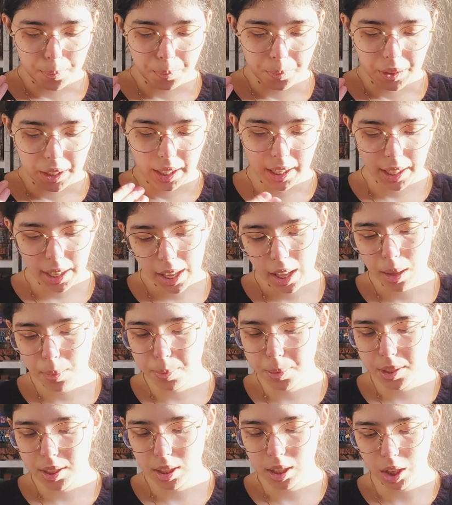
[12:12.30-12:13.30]
He
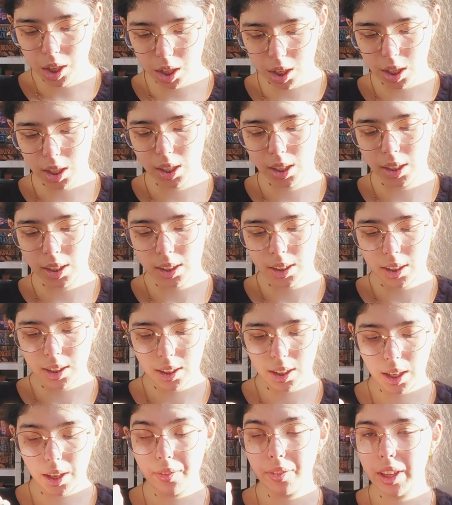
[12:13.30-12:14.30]
helps her
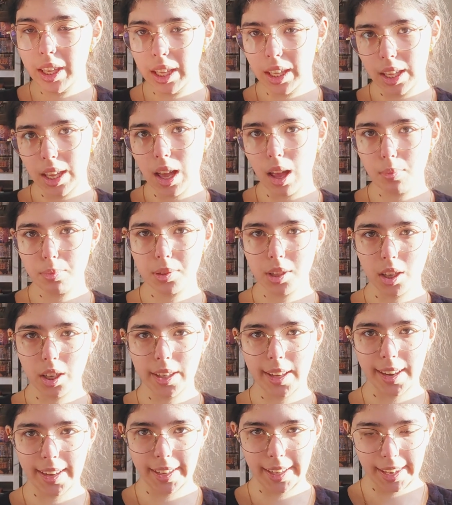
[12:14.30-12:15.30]
if he helps her
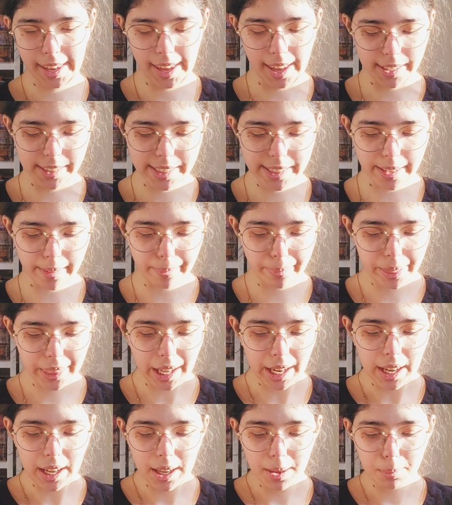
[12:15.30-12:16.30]
get a kiss.
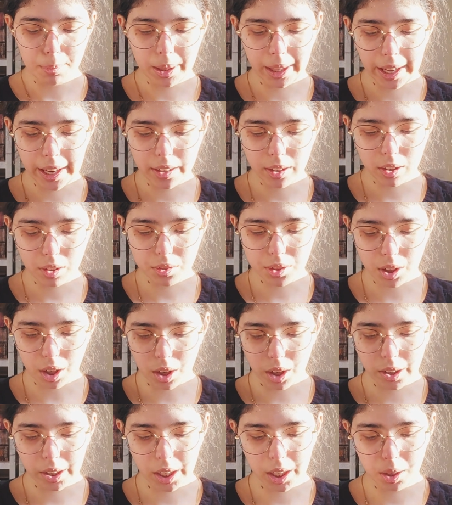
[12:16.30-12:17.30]
Plan goes
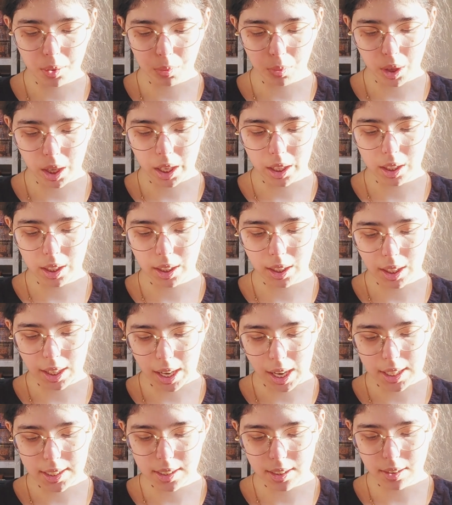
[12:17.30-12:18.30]
awry when
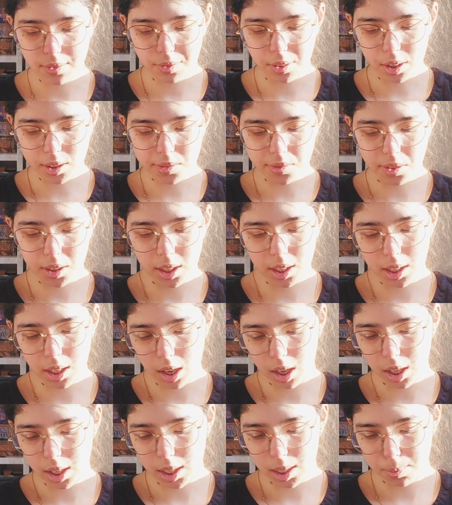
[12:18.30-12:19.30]
Kaigen falls for the
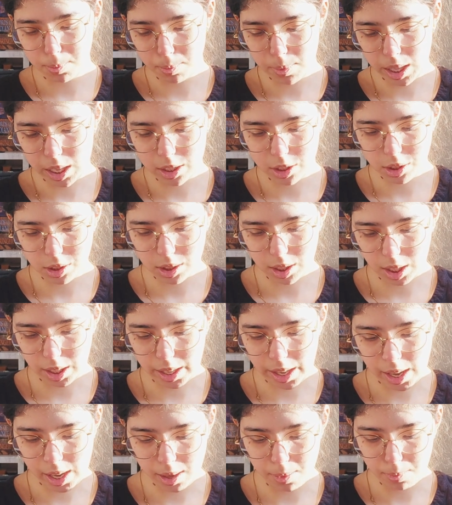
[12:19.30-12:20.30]
young man Gisela
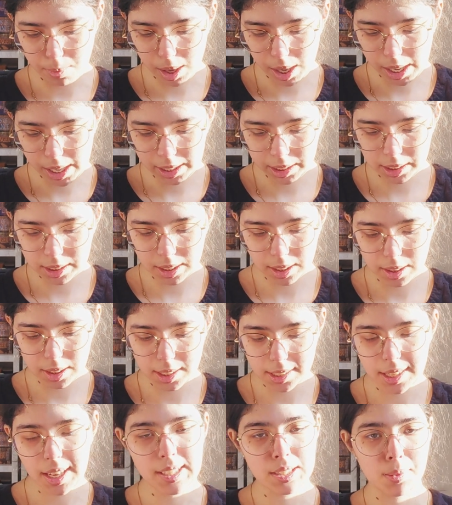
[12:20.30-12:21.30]
had in mind.
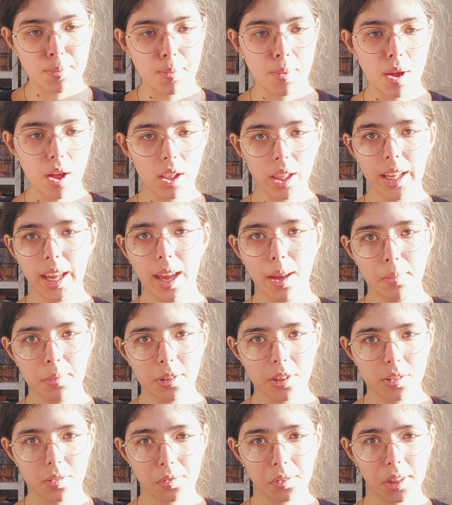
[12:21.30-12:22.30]
This has a
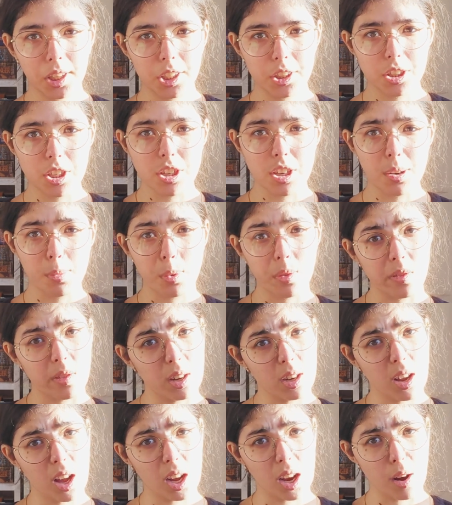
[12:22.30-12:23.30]
polyamorous relationship. If
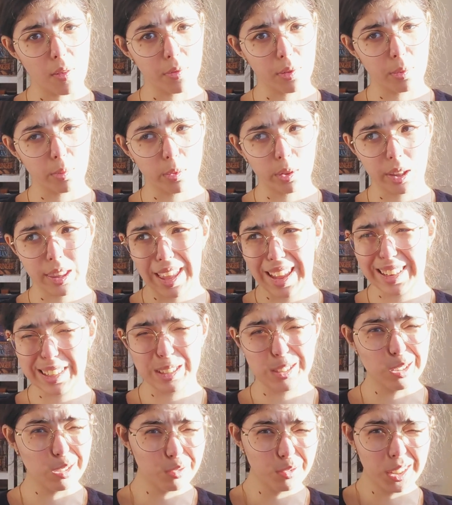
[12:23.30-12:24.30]
you're not comfortable with that,
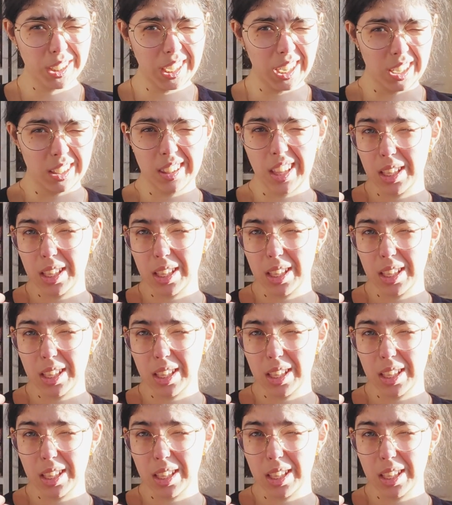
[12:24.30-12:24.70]
don't read it.